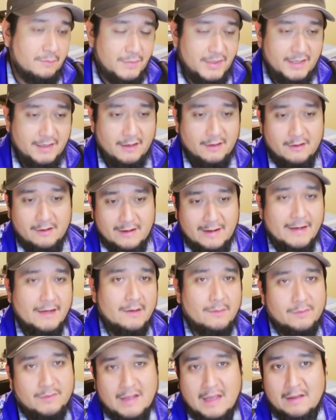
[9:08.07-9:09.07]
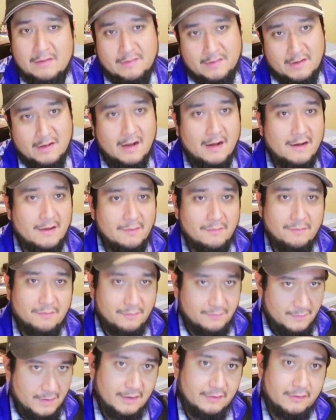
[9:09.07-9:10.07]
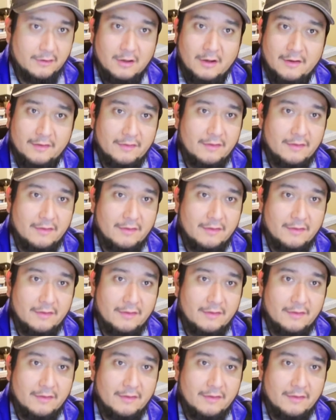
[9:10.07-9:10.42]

But other items, I'll sit on it. And as long